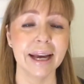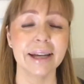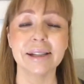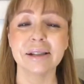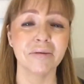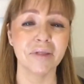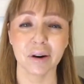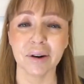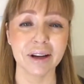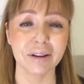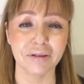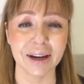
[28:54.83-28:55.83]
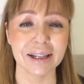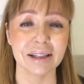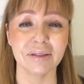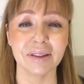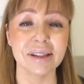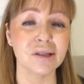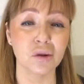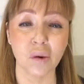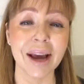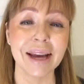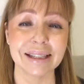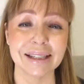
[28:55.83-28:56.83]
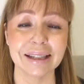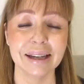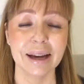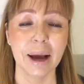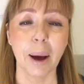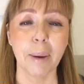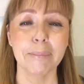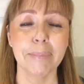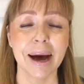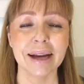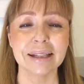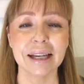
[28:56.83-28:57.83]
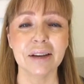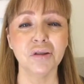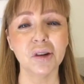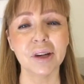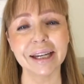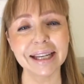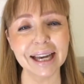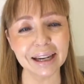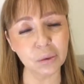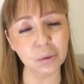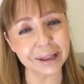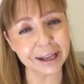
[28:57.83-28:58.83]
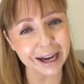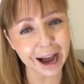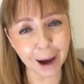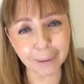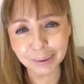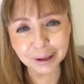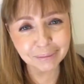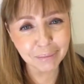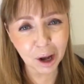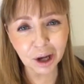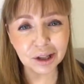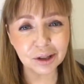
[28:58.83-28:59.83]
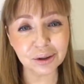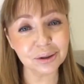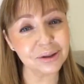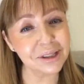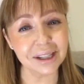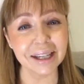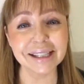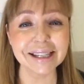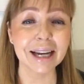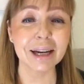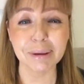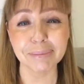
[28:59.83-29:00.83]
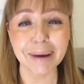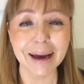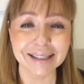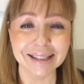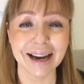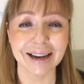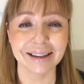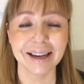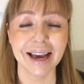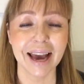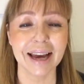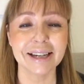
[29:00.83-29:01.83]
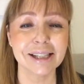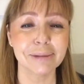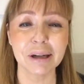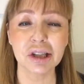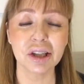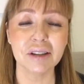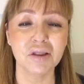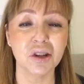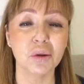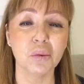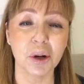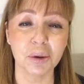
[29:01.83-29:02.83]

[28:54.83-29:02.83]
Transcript: It's very effective, and it's great. But if you can get it with a couple of molecules, it's going to be better. And especially if you can work